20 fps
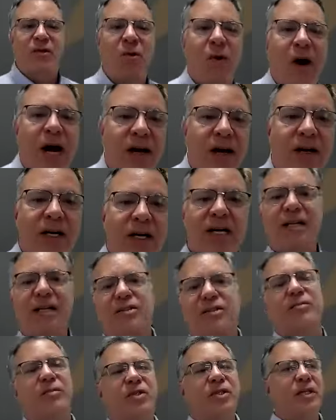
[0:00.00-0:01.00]
acquire a
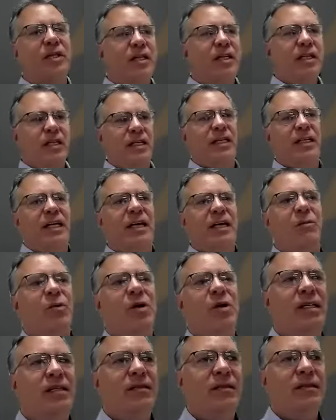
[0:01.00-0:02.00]
customer? And
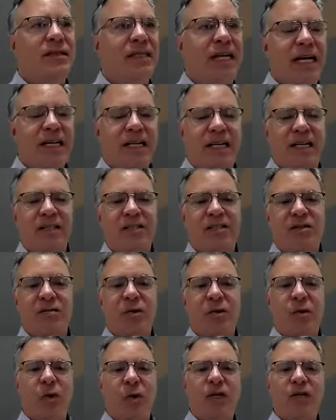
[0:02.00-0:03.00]
what is that
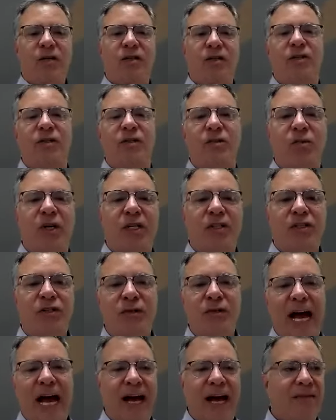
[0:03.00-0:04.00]
customer worth to you once
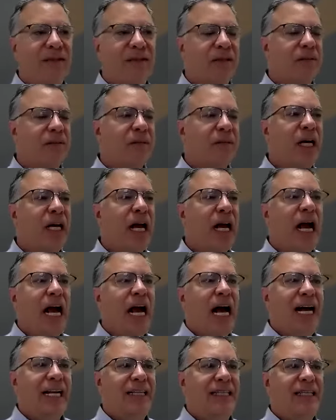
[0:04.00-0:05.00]
you have them?
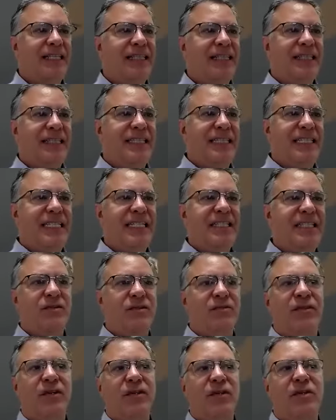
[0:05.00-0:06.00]
I think the need
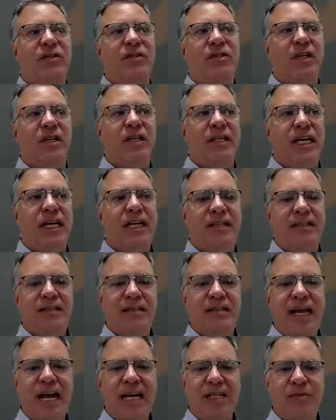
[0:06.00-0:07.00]
to focus on that in a
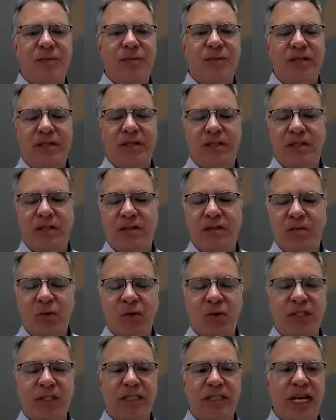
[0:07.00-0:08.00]
SaaS business is
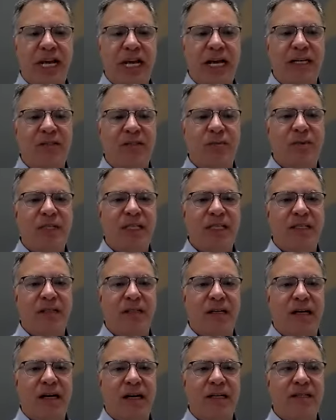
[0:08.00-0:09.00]
more intense
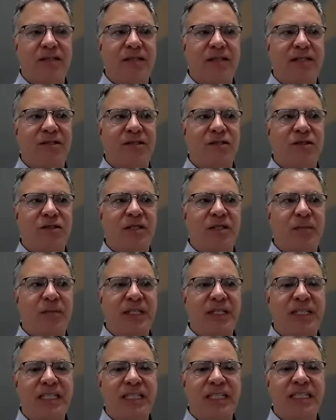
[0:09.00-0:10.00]
because there's
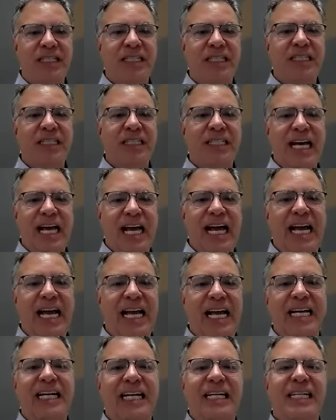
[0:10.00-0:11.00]
typically a
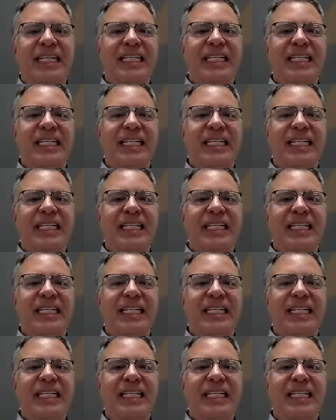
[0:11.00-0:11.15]
delay